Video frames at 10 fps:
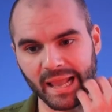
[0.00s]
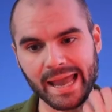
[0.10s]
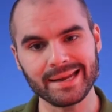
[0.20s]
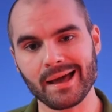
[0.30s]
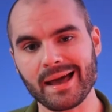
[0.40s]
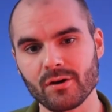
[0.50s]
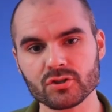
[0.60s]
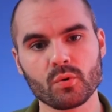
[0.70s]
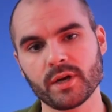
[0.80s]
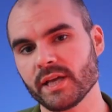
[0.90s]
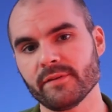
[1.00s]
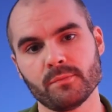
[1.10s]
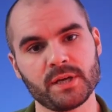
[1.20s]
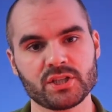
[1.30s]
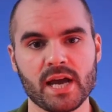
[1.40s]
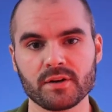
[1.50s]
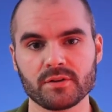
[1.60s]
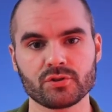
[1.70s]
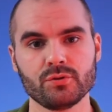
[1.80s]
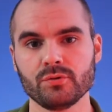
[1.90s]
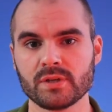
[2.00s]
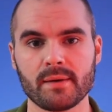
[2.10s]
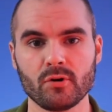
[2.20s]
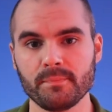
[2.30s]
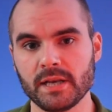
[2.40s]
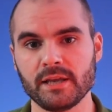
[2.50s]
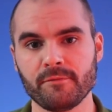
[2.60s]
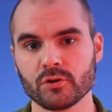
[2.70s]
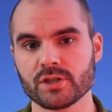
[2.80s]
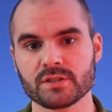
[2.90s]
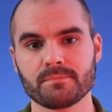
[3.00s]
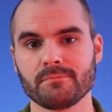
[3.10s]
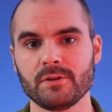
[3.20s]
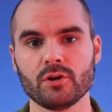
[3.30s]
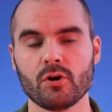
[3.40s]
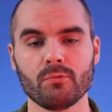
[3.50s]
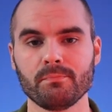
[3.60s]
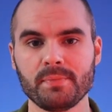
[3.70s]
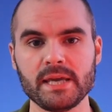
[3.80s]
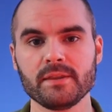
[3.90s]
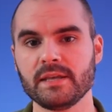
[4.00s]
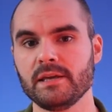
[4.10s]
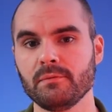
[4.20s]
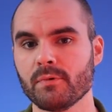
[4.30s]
And I also want to give a big shout out to Tabo and Pili for just, you know, being the